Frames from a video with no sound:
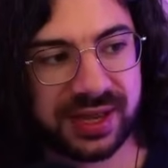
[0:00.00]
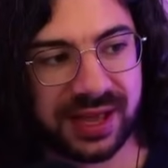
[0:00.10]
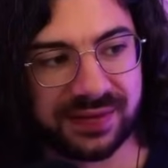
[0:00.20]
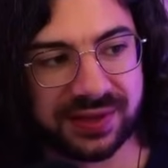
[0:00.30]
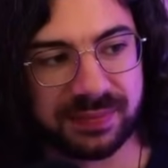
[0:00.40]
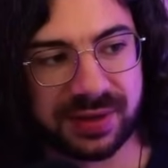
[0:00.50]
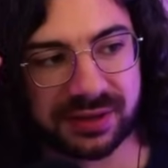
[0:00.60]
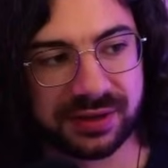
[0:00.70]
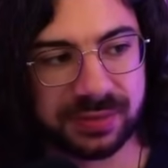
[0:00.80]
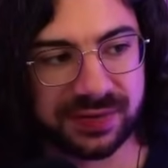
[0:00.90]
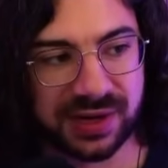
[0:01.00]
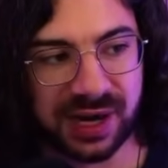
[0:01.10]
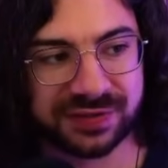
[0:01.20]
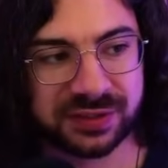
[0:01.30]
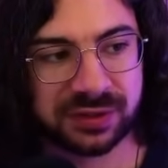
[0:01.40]
having there be a little bit of an
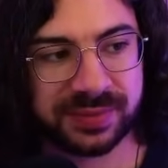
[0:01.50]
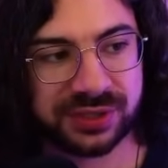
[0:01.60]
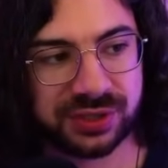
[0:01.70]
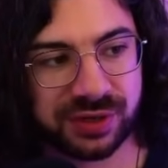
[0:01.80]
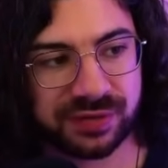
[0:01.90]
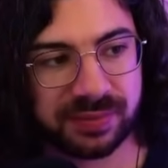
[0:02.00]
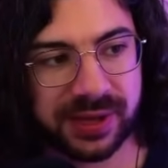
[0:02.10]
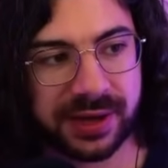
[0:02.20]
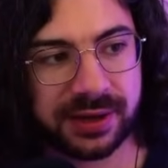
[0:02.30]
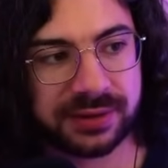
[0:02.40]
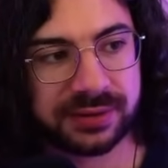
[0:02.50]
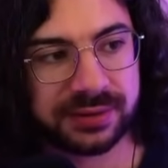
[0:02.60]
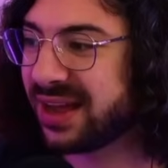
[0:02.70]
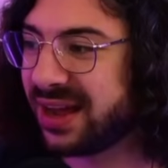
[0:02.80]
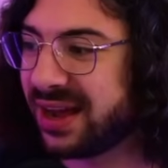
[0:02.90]
after image of the player.
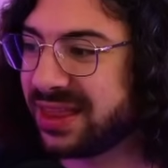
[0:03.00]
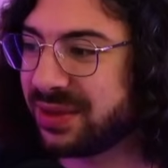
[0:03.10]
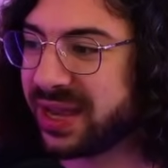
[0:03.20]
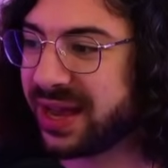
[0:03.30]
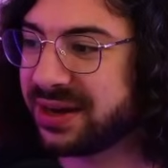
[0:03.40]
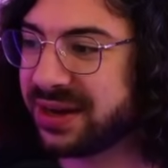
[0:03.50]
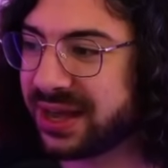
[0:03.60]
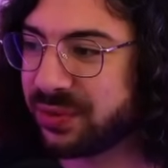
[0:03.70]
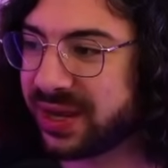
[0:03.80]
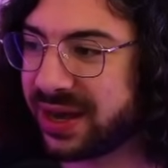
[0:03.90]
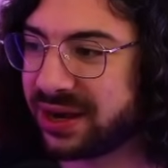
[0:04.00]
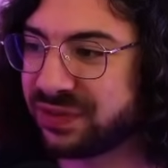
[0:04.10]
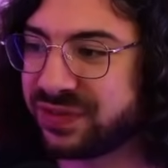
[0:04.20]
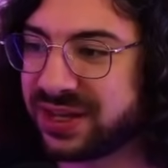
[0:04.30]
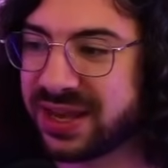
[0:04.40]
And then we added a
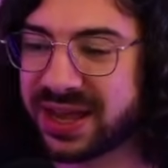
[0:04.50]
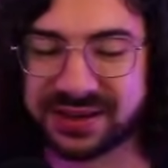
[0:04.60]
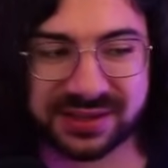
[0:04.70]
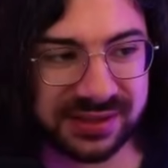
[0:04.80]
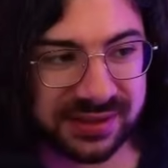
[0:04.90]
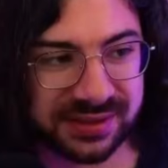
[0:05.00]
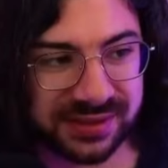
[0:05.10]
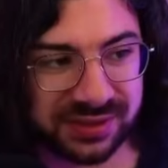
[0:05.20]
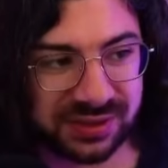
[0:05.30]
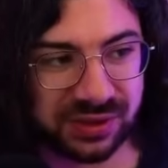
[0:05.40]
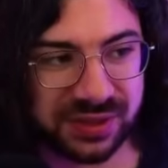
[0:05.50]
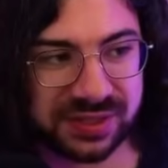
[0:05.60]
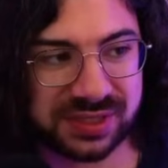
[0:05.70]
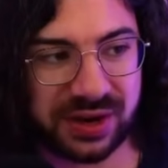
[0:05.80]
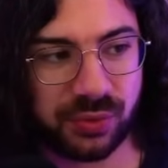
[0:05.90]
vignette. So this
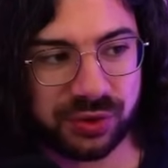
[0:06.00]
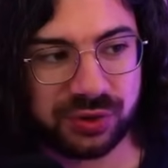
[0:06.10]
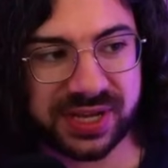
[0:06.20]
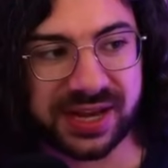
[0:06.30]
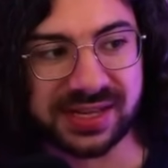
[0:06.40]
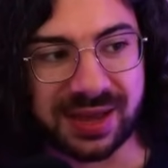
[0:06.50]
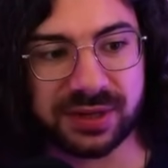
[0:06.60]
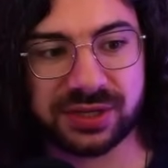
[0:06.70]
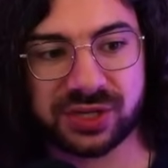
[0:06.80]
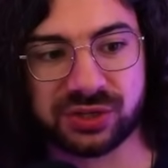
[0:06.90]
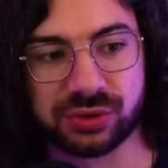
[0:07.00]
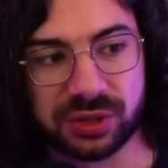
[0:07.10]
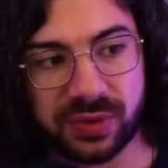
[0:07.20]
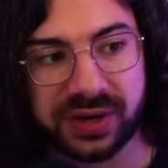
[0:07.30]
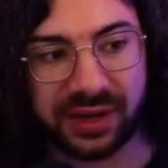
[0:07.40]
is like when you take damage and you're
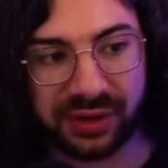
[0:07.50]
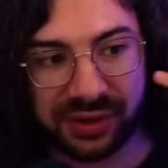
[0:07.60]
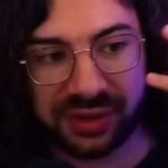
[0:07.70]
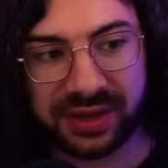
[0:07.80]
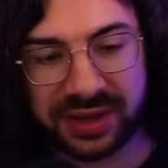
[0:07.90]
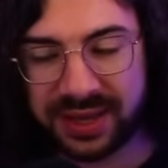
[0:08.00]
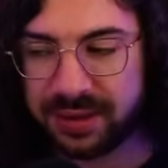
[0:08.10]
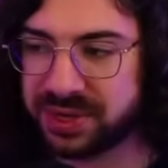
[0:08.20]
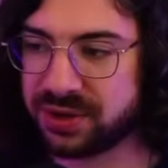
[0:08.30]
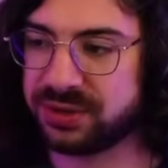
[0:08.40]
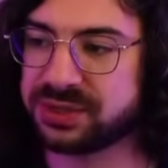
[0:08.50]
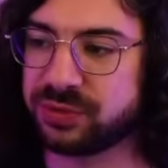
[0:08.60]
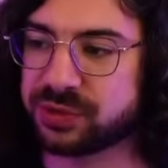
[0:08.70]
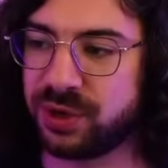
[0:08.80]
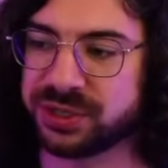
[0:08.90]
low on health, because it
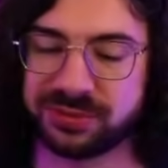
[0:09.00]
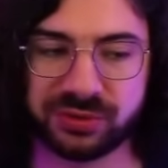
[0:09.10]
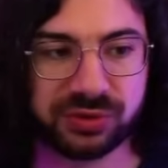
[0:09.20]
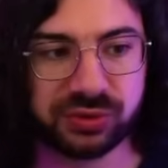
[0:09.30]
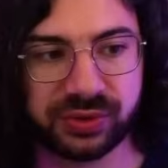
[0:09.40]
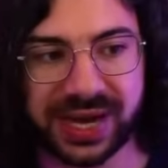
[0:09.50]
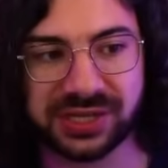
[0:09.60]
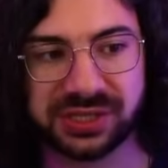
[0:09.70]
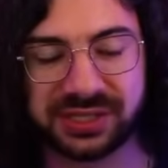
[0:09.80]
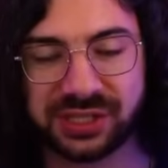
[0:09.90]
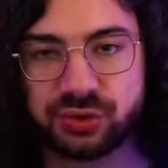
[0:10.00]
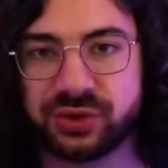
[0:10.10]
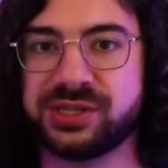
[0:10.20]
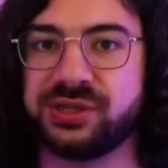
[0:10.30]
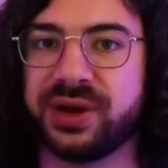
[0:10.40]
was possible to actually
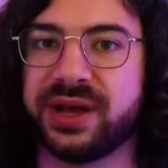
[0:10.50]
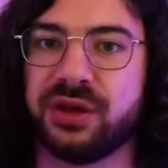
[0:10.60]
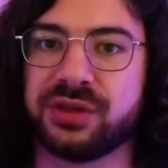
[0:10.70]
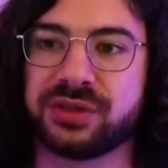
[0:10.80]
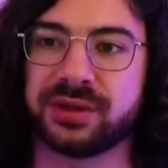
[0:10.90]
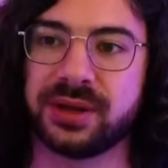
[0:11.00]
decrease your health